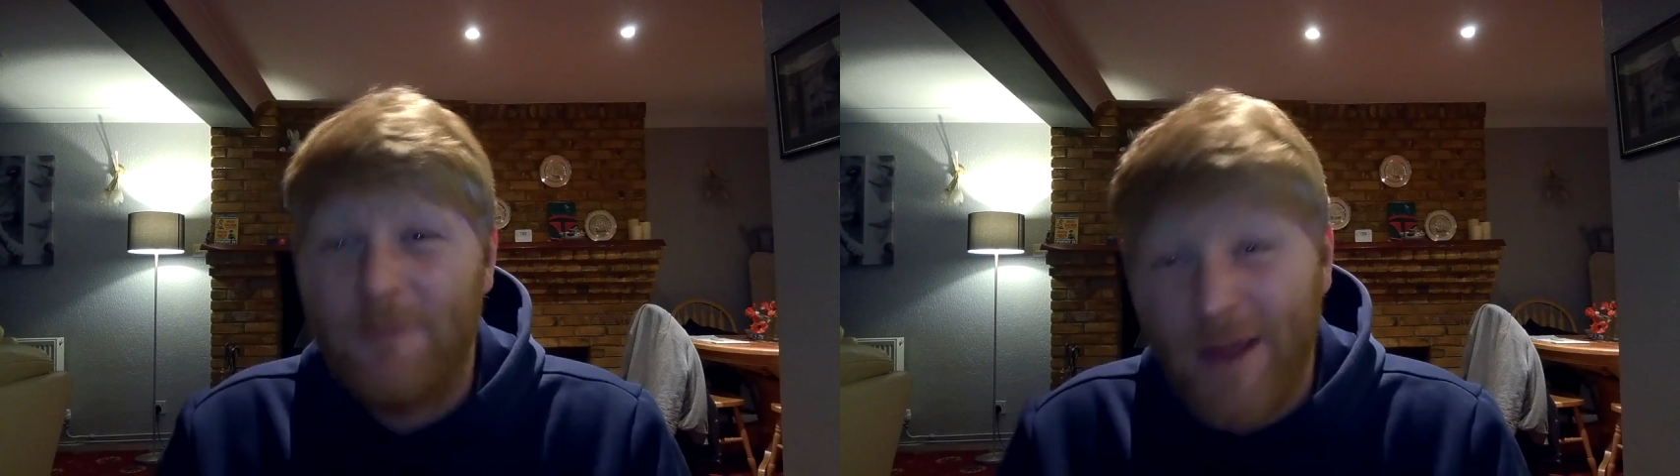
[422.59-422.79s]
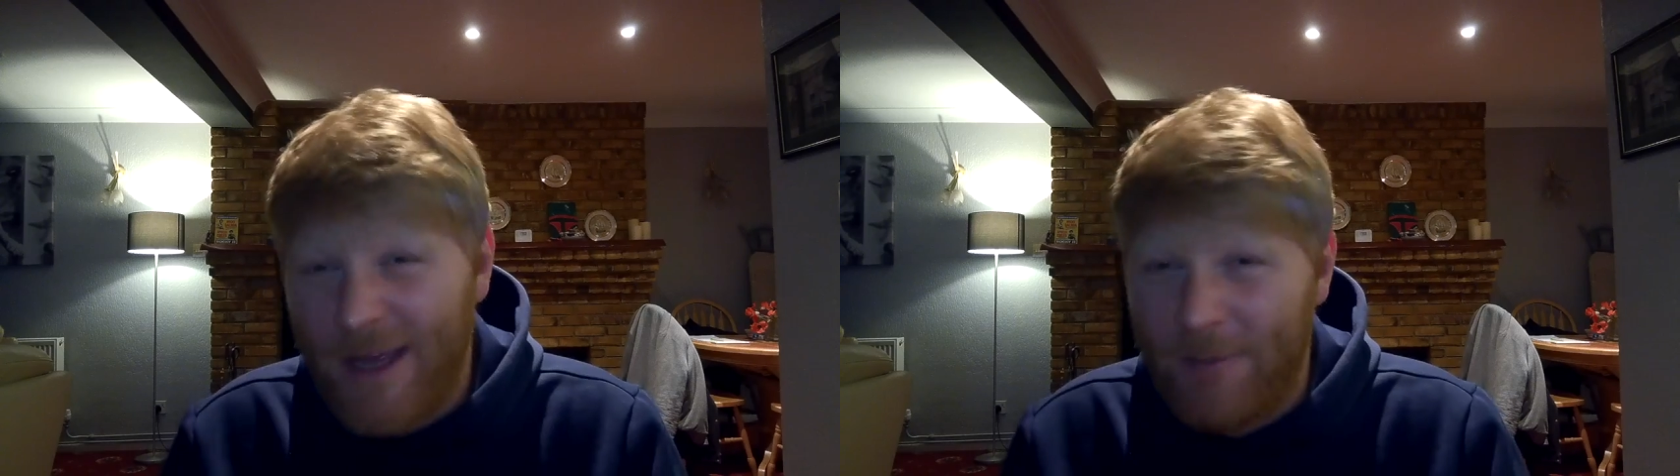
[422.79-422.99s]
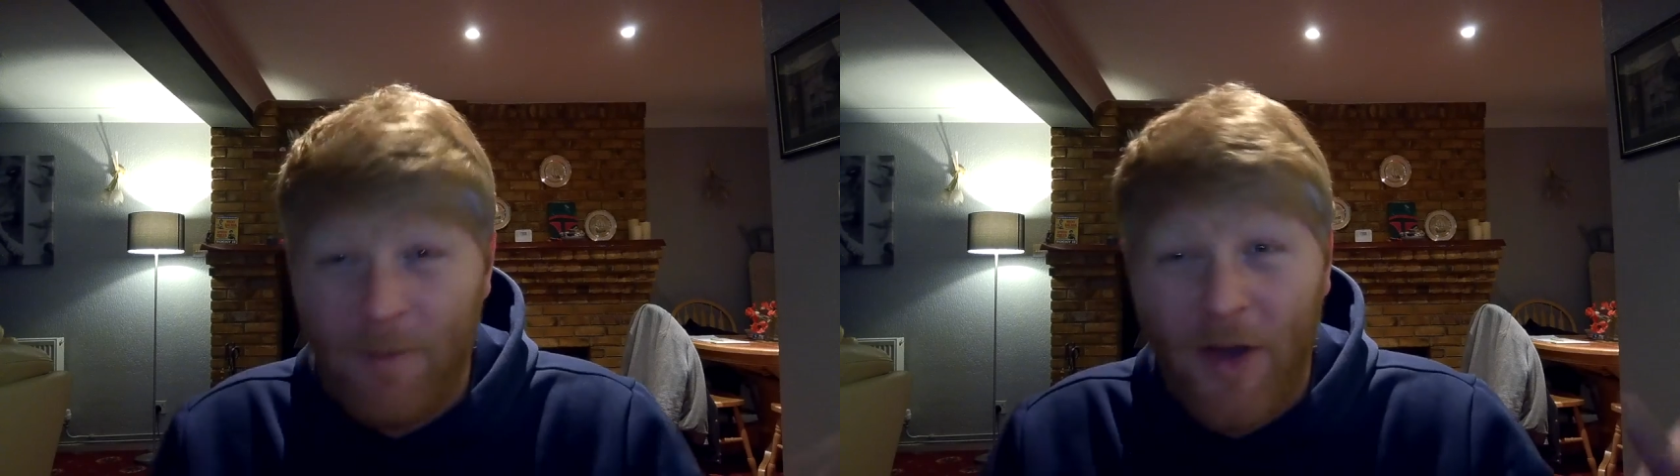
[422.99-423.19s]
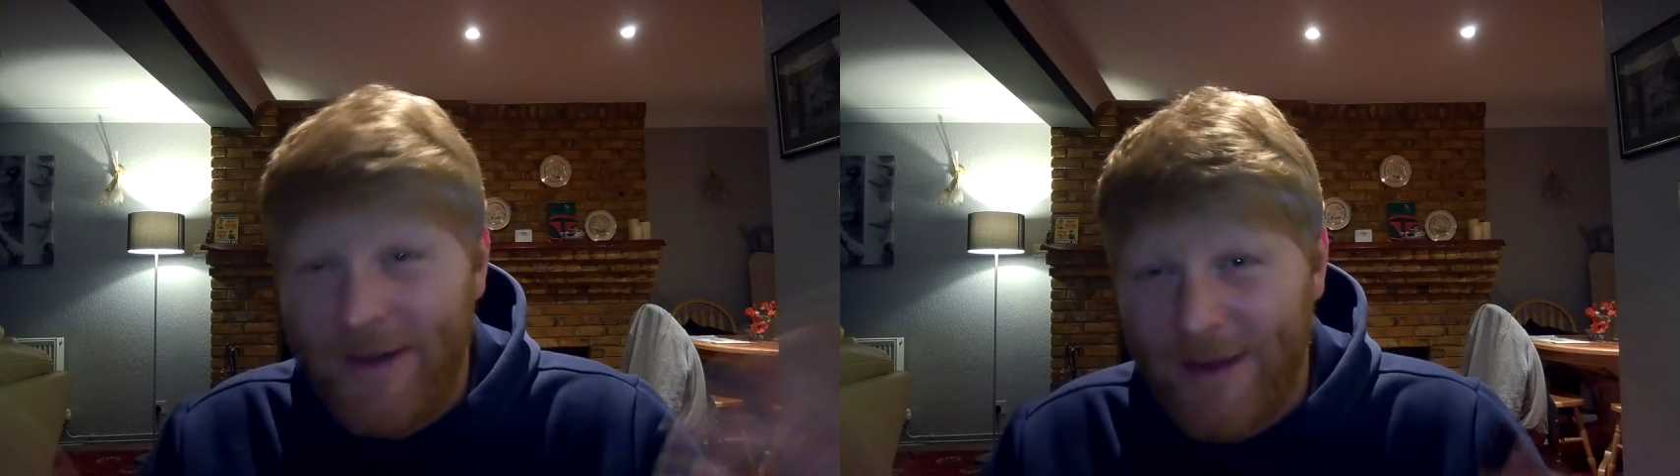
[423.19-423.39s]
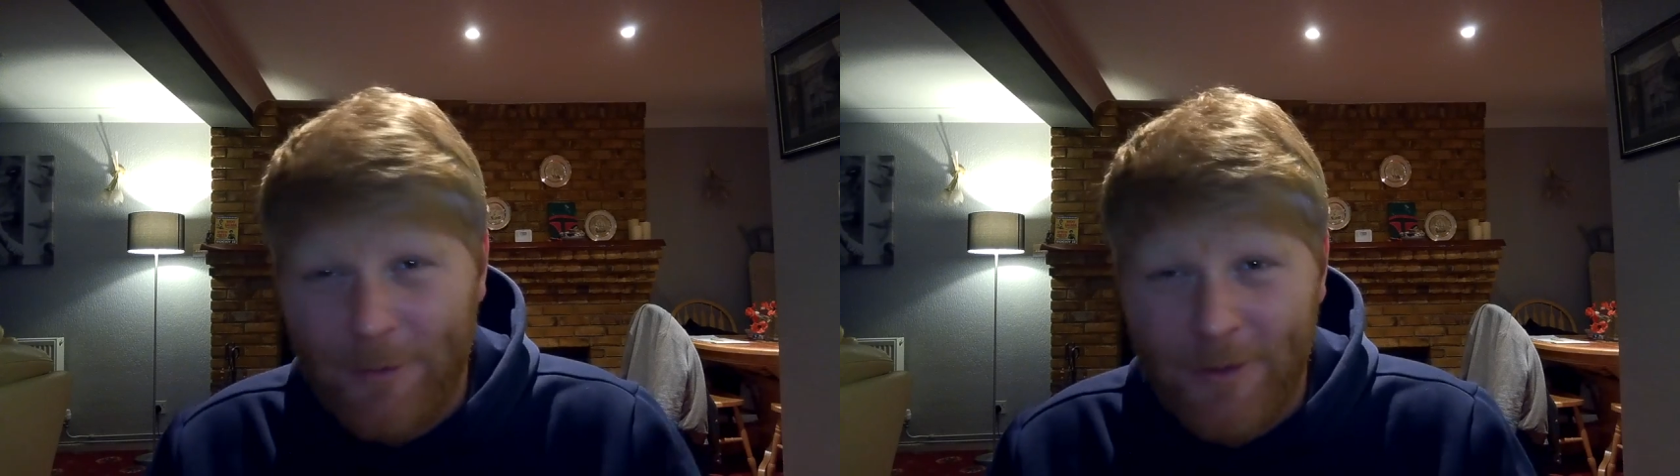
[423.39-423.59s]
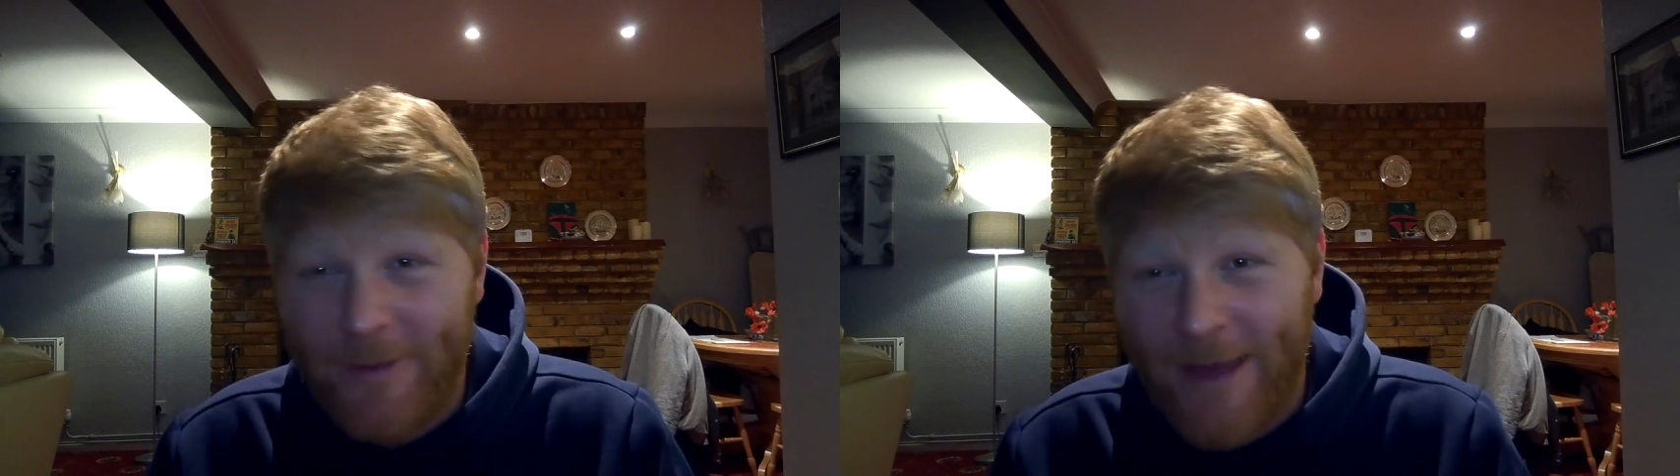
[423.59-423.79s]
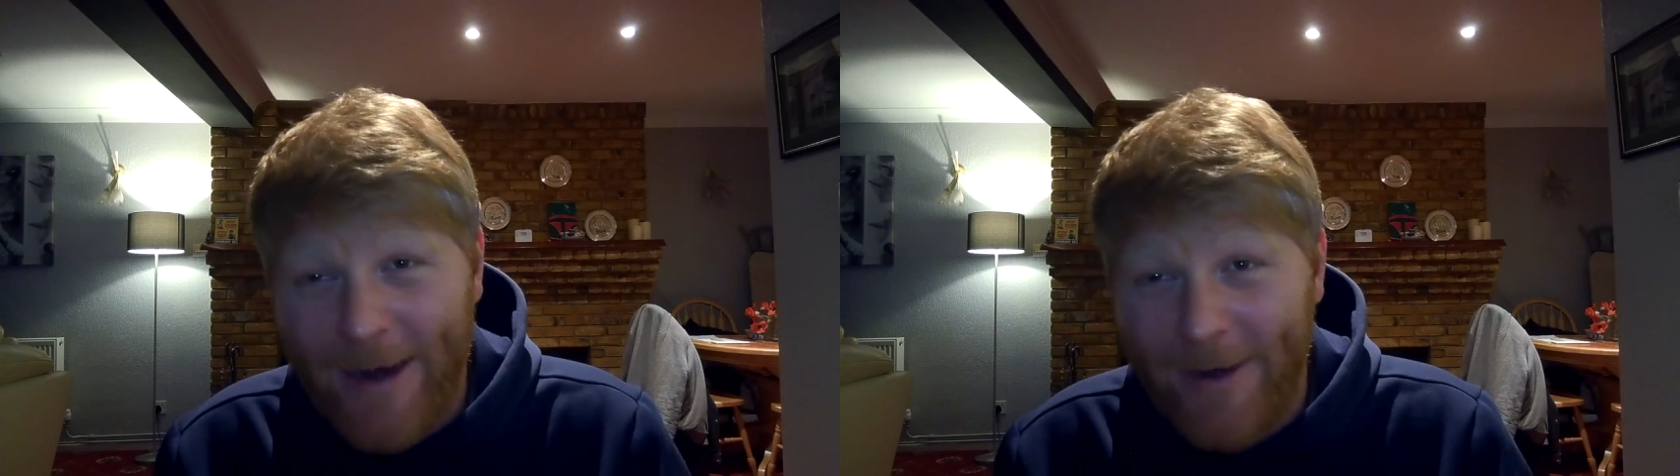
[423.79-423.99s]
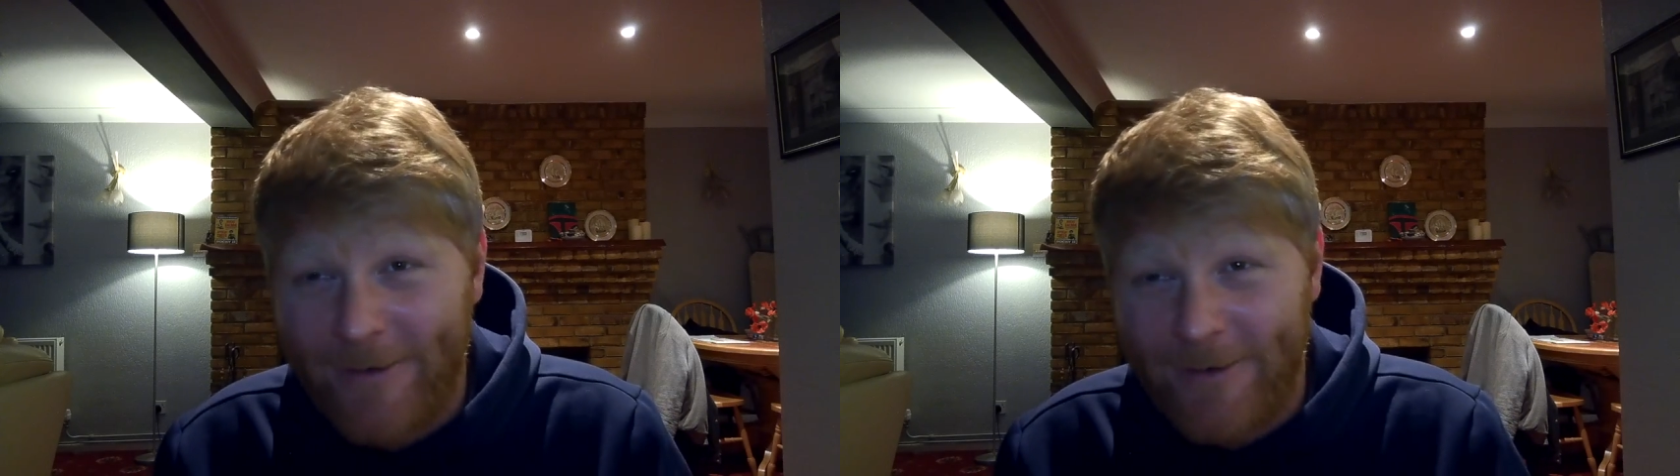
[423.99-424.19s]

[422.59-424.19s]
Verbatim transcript: make your mind up with this character.